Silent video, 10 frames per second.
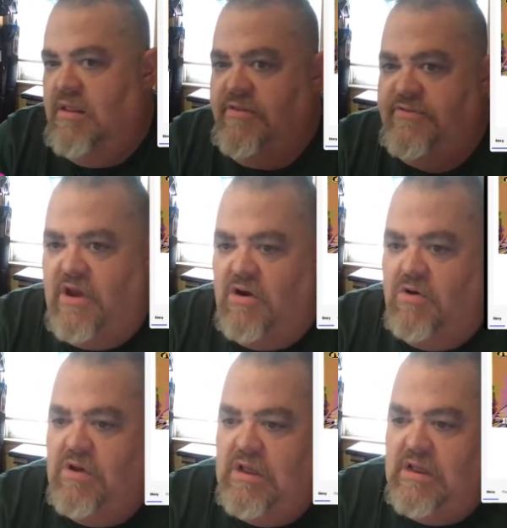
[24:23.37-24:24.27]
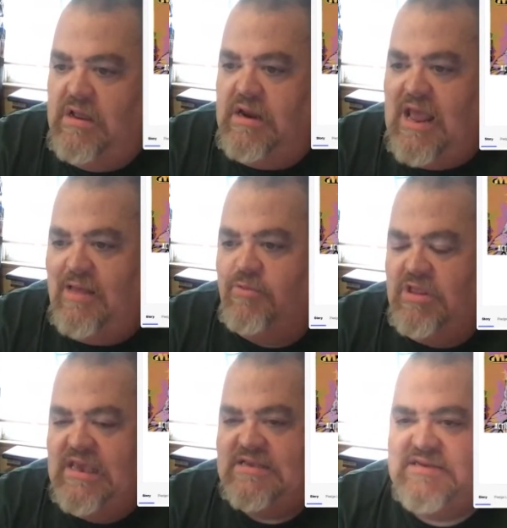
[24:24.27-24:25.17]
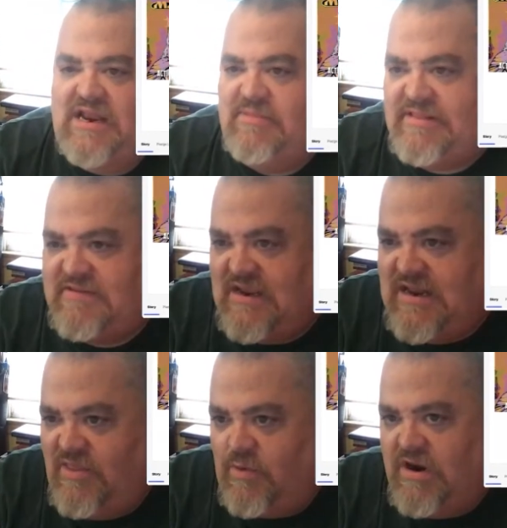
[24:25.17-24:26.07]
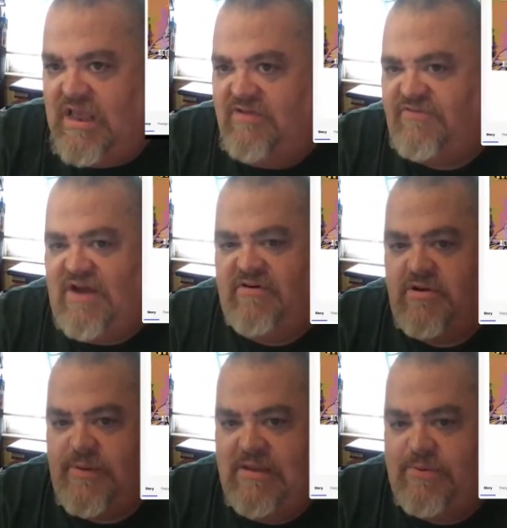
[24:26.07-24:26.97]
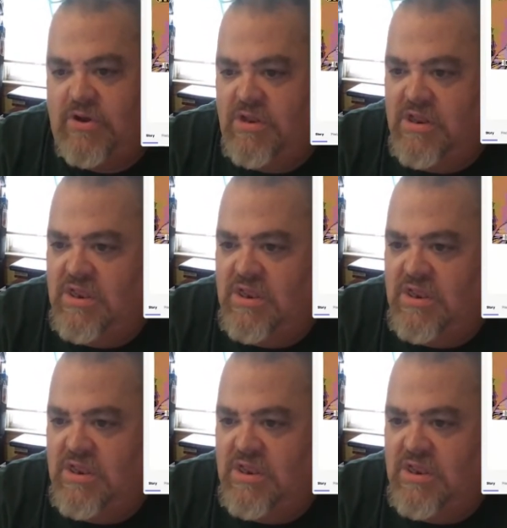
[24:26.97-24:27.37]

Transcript: So now I'm really excited about this idea that we're going to hit 500 people.